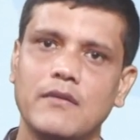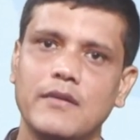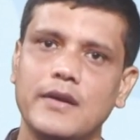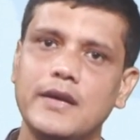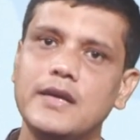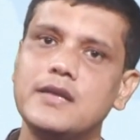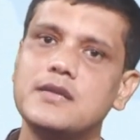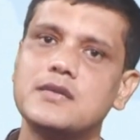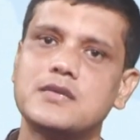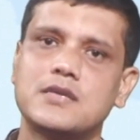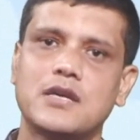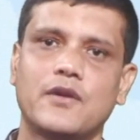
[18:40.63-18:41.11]

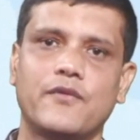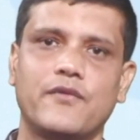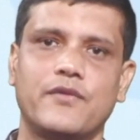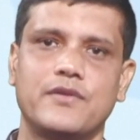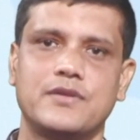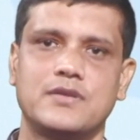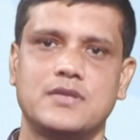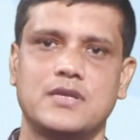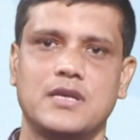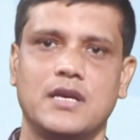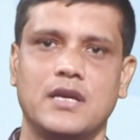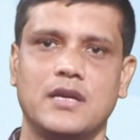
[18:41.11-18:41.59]

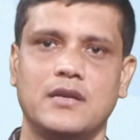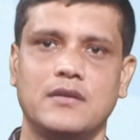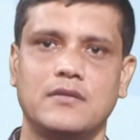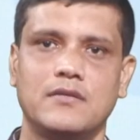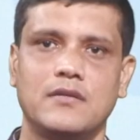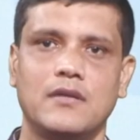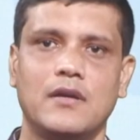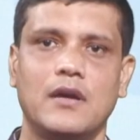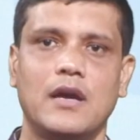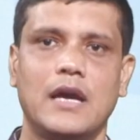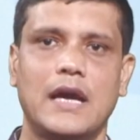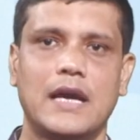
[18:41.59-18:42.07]
insufficient
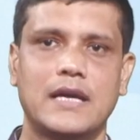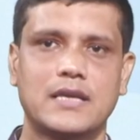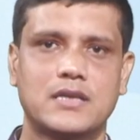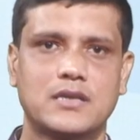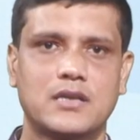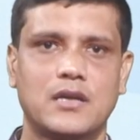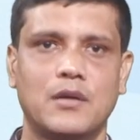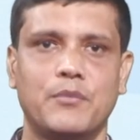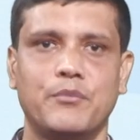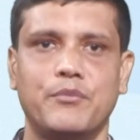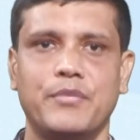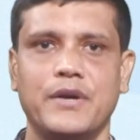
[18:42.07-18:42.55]
as
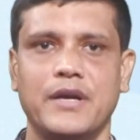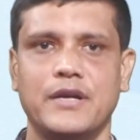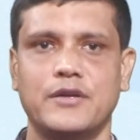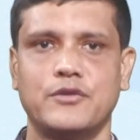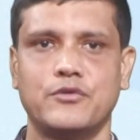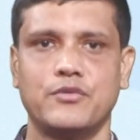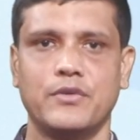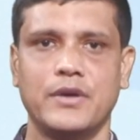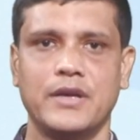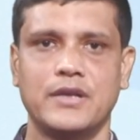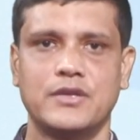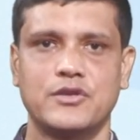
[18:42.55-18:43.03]
compared
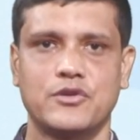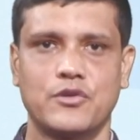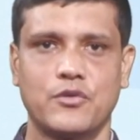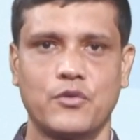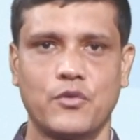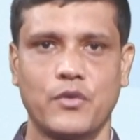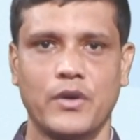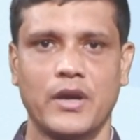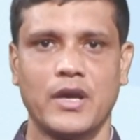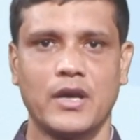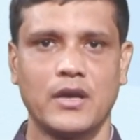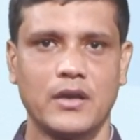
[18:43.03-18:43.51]
to its
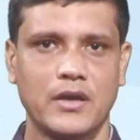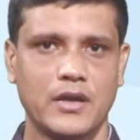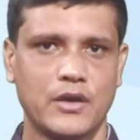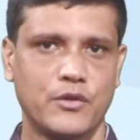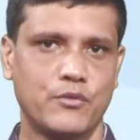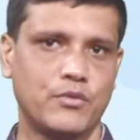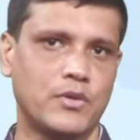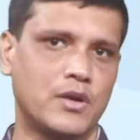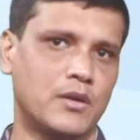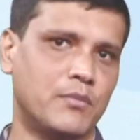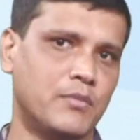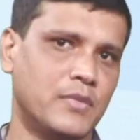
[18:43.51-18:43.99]
growing
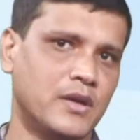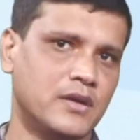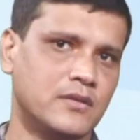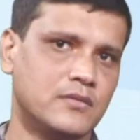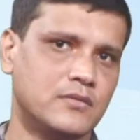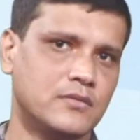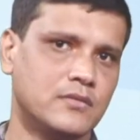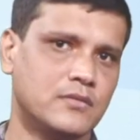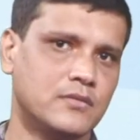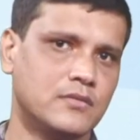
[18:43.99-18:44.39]
requirement,